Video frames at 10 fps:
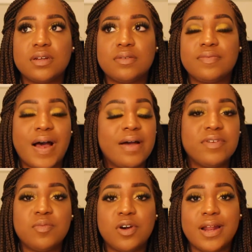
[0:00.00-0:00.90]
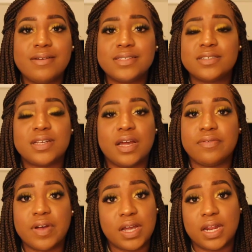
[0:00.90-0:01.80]
5 in the morning. I was just like,
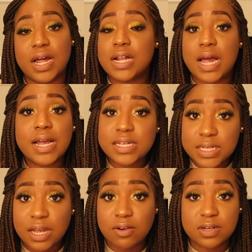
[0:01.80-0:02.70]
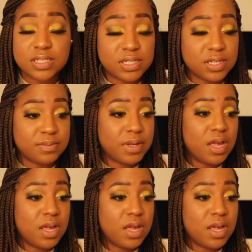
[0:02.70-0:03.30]
fuck it, I guess I ain't going to sleep.